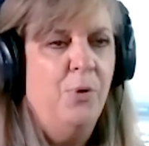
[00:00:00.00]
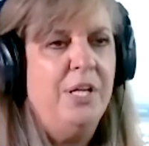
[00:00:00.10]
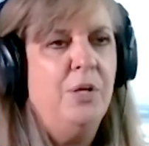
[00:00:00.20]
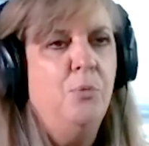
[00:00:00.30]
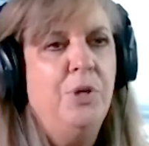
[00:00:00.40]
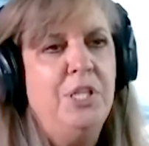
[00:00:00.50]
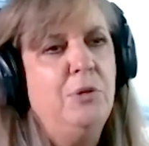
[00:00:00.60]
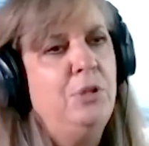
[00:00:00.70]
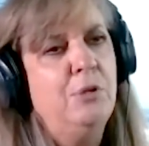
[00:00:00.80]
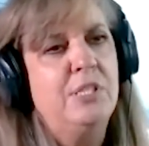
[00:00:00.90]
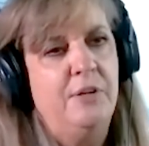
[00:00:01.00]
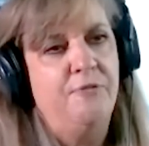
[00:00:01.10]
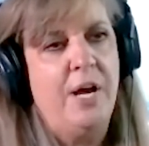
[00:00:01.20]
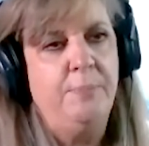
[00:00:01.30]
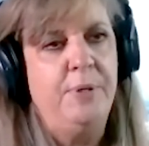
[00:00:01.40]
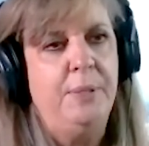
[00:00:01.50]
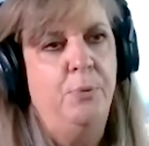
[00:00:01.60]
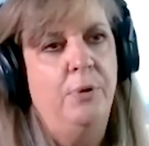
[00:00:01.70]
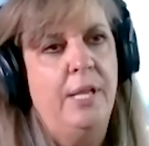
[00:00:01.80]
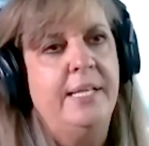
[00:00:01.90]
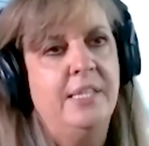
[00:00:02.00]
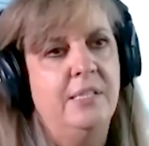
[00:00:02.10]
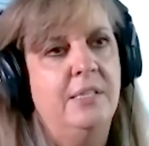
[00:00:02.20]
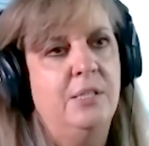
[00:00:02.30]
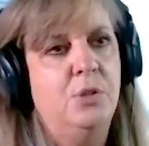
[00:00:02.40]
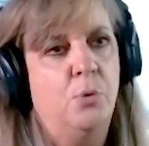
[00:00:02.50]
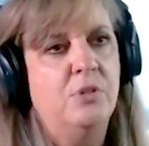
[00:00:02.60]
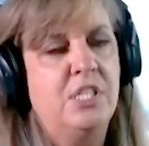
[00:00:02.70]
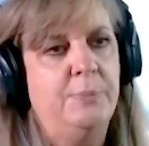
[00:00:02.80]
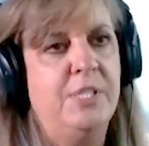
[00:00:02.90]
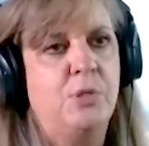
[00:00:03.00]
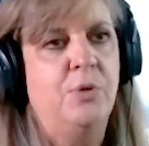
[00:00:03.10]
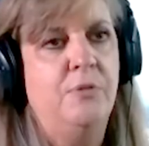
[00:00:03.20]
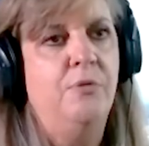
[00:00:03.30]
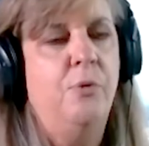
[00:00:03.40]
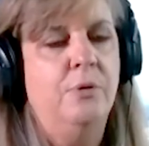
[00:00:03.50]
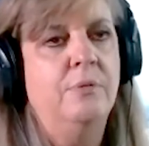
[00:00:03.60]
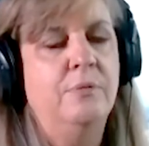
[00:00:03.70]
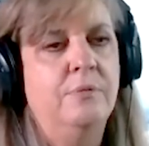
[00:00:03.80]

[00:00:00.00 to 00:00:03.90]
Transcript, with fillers: What do, what do you usually find people yes. like the, the doors to be swung for?